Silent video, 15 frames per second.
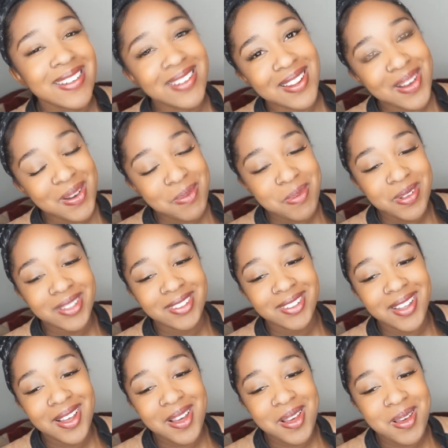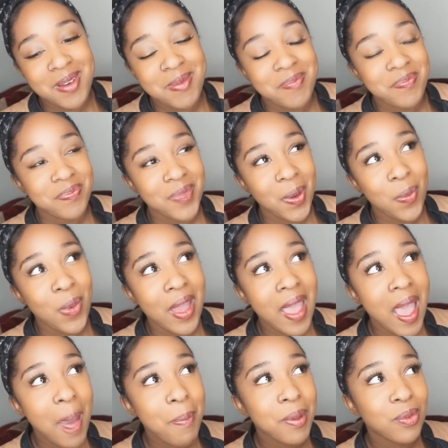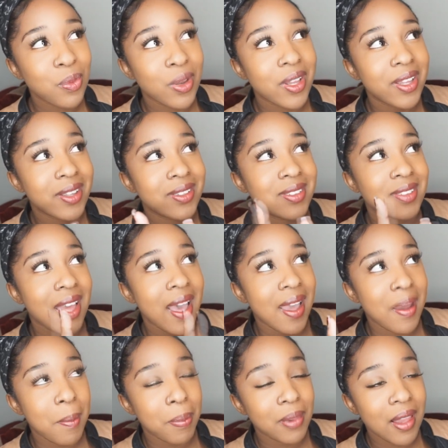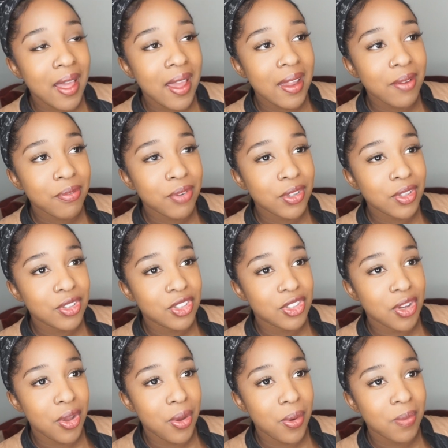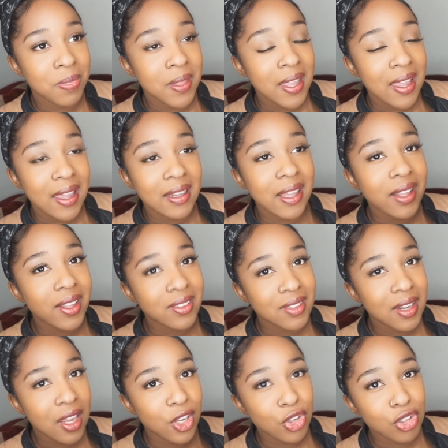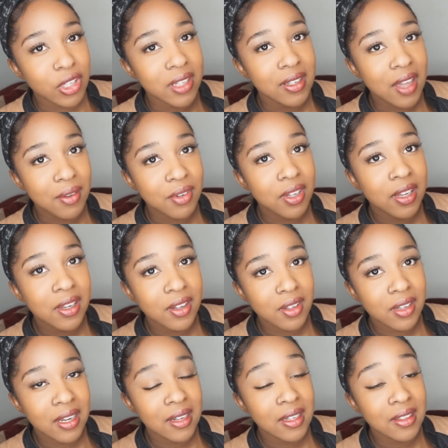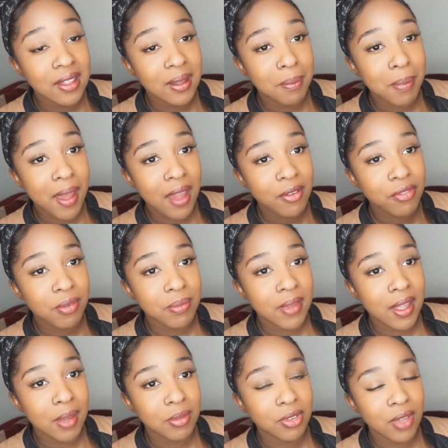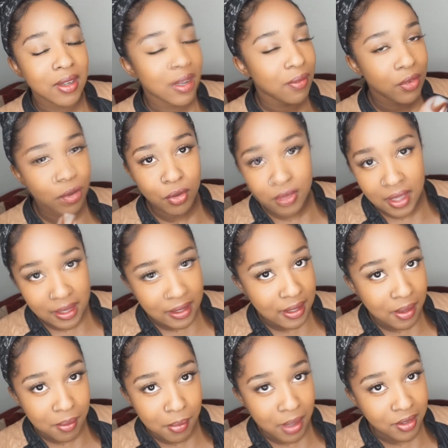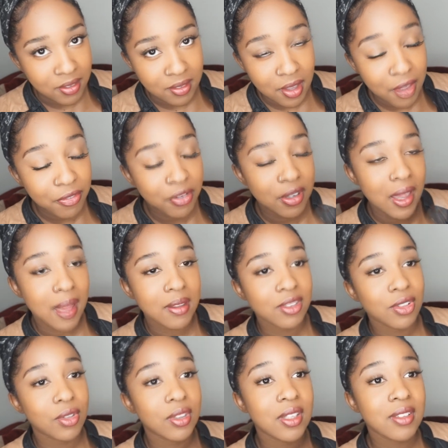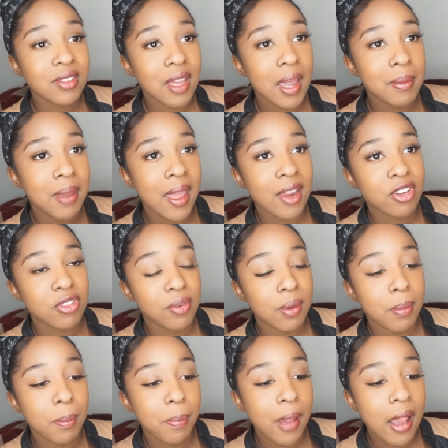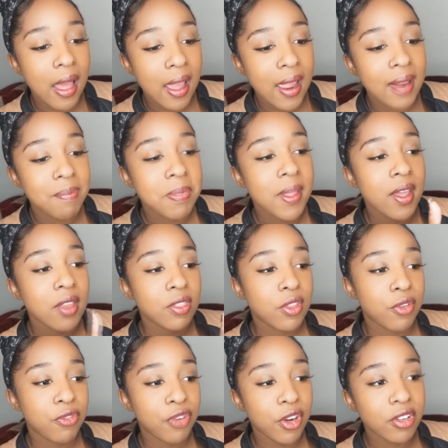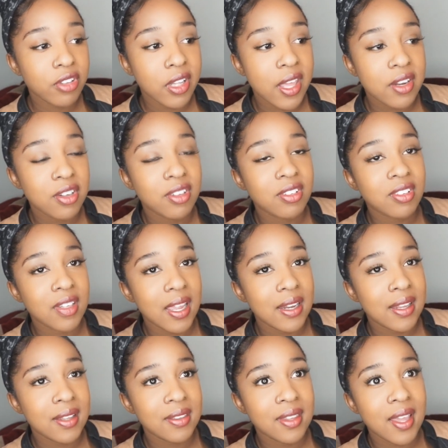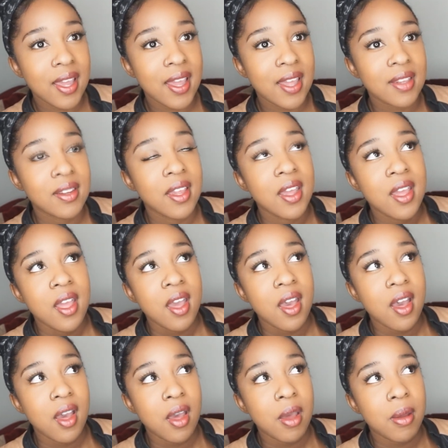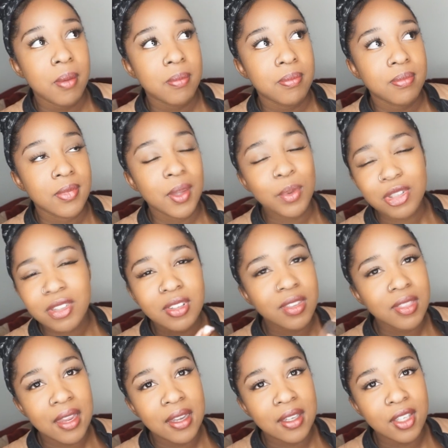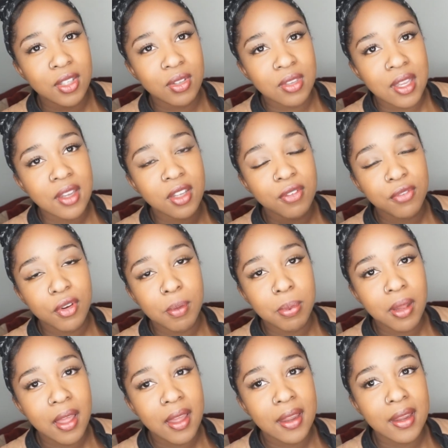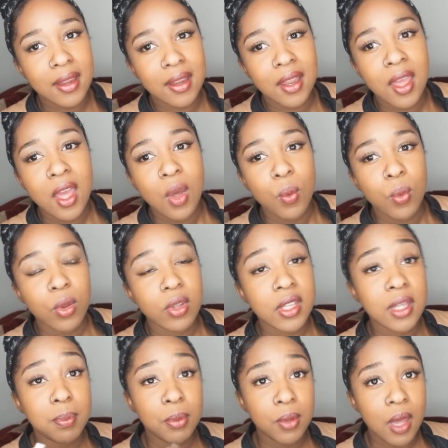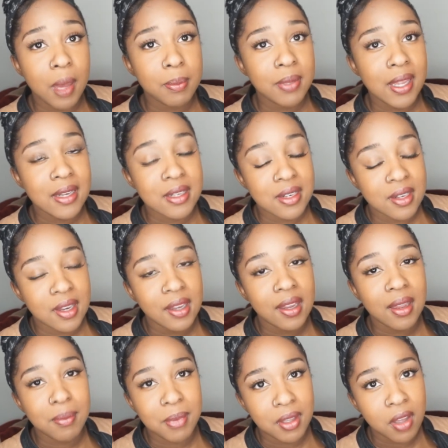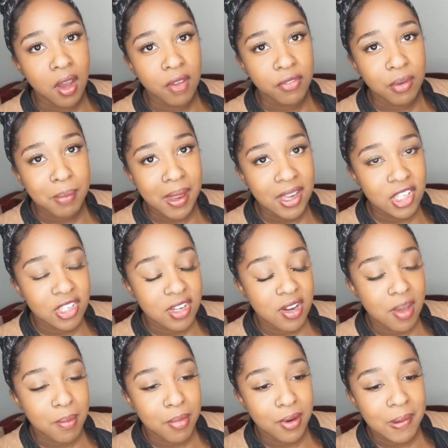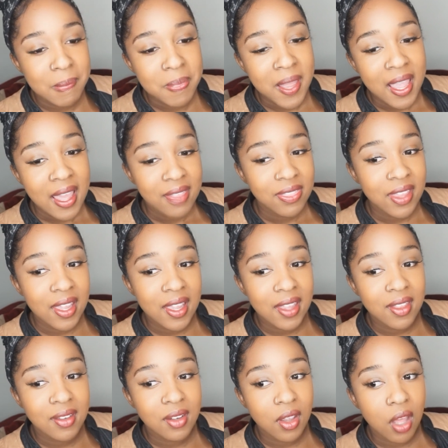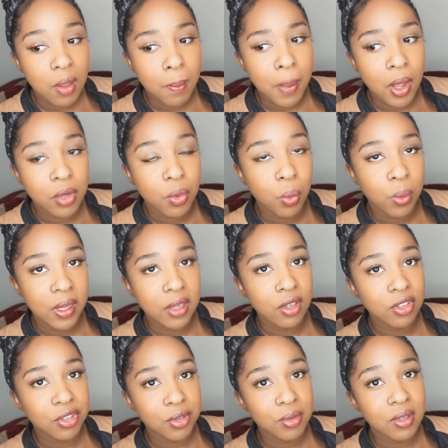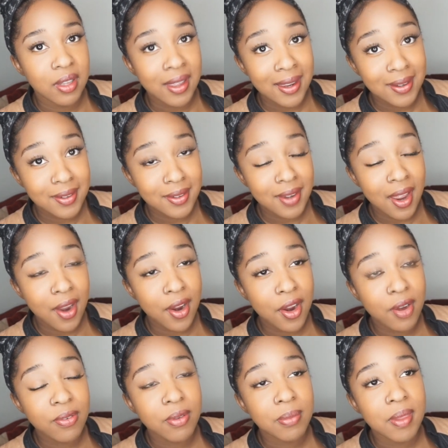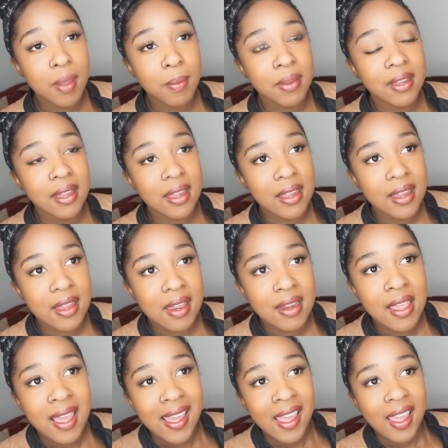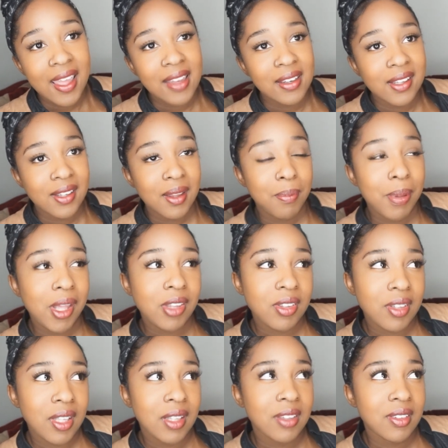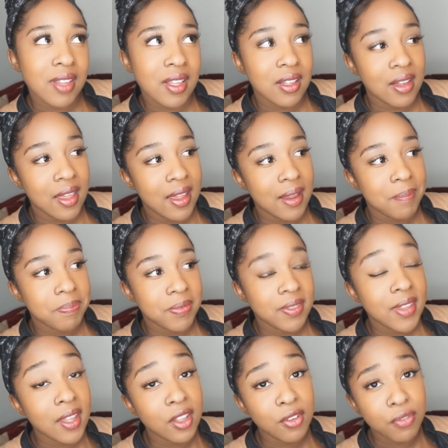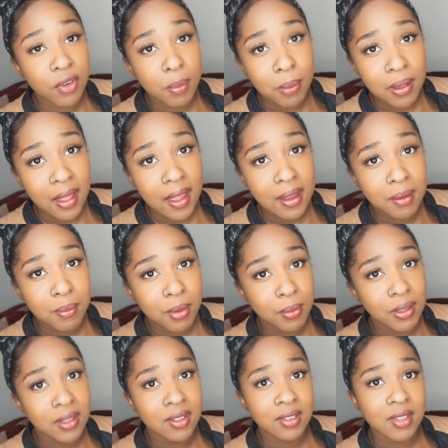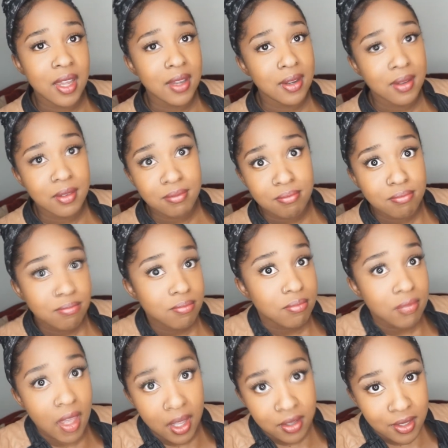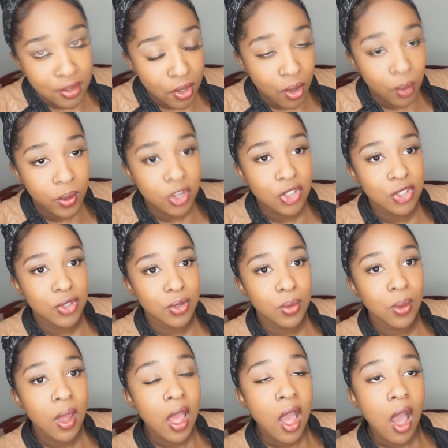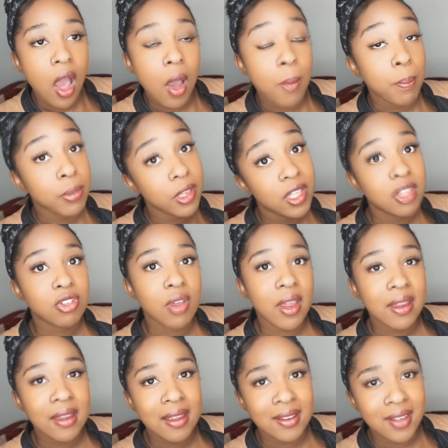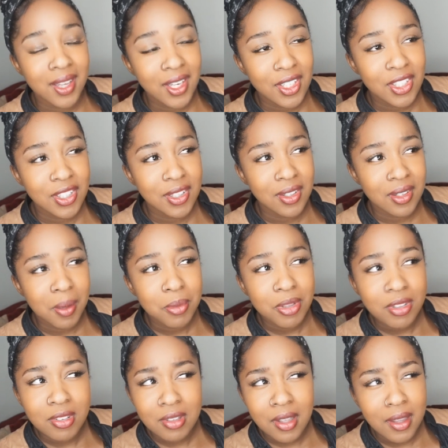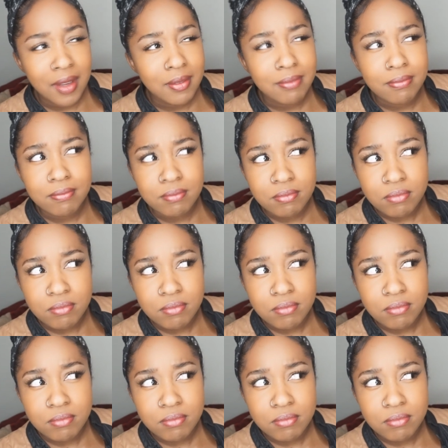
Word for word: No, but um, what happened was I applied for the show and like I said I usually never hear anything back from them so I never know if they get my stuff or not so this time they actually replied the first letter stated that um, it was just a thank you thank you for applying we'll keep you updated and they gave me a confirmation number then about a week or two later I heard from them again and then they basically said like thank you for applying but we decided not to go with you um, please try again next year and I'm just like